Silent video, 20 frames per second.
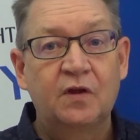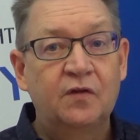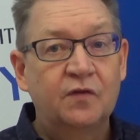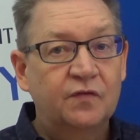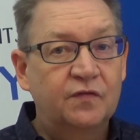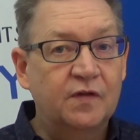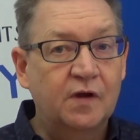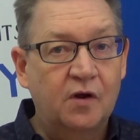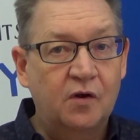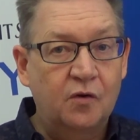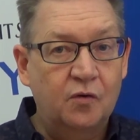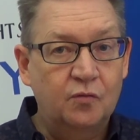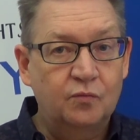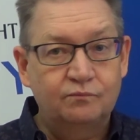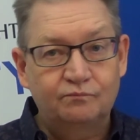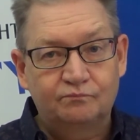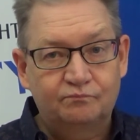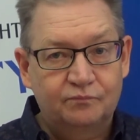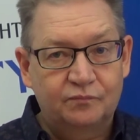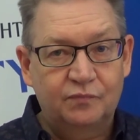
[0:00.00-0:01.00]
So
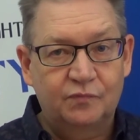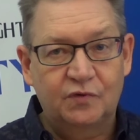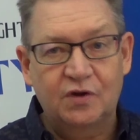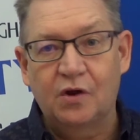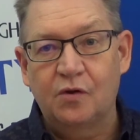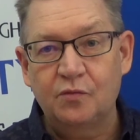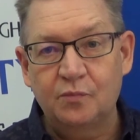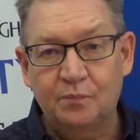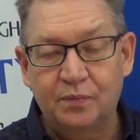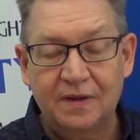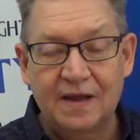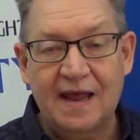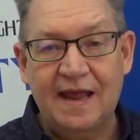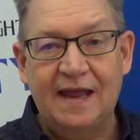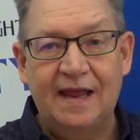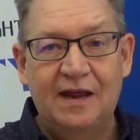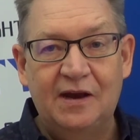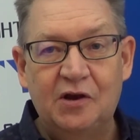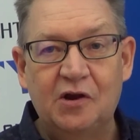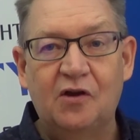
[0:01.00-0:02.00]
don't
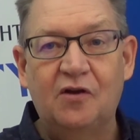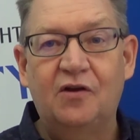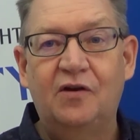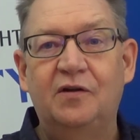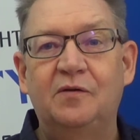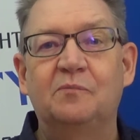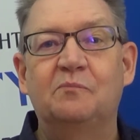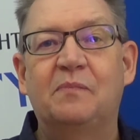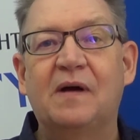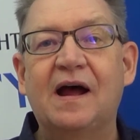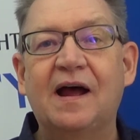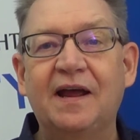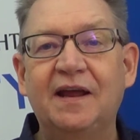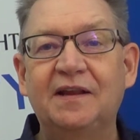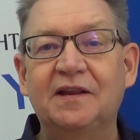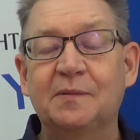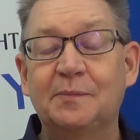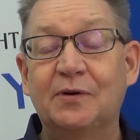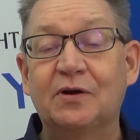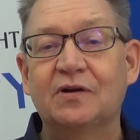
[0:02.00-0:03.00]
plan on
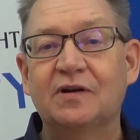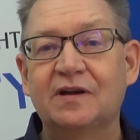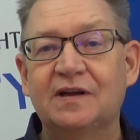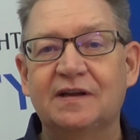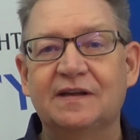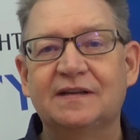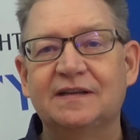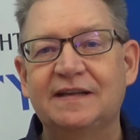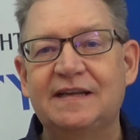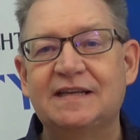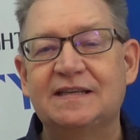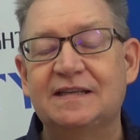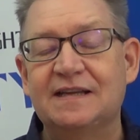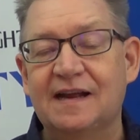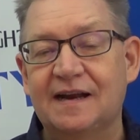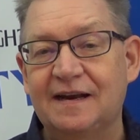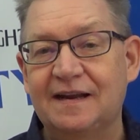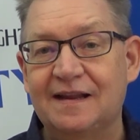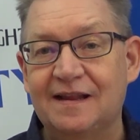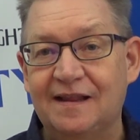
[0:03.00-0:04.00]
buying the book, at least
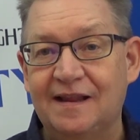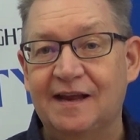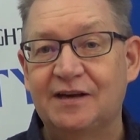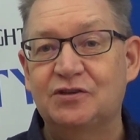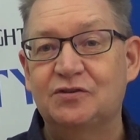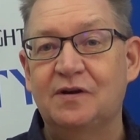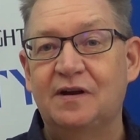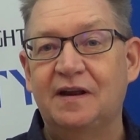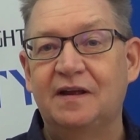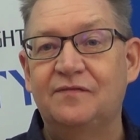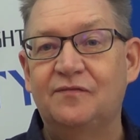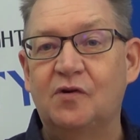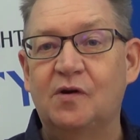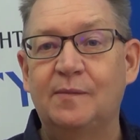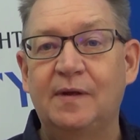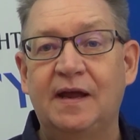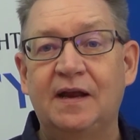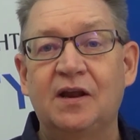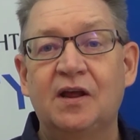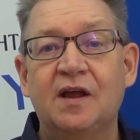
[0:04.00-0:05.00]
not in electronic
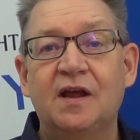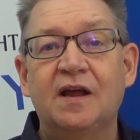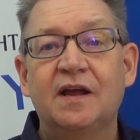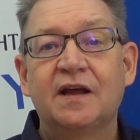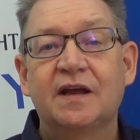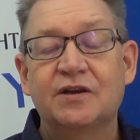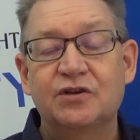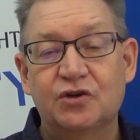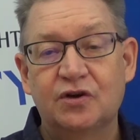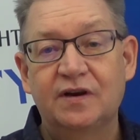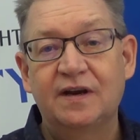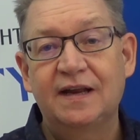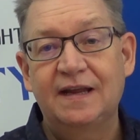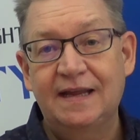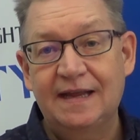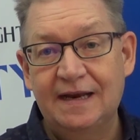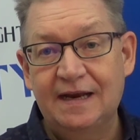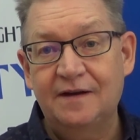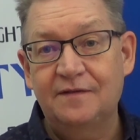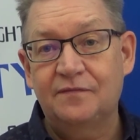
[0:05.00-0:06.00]
format, because you're going to
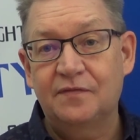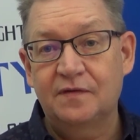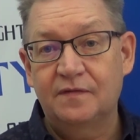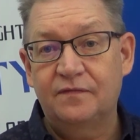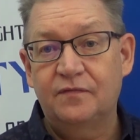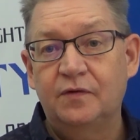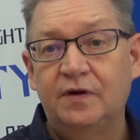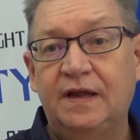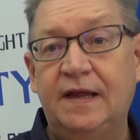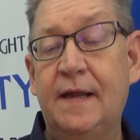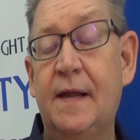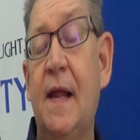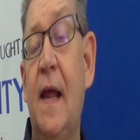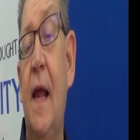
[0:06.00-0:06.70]
get it for free.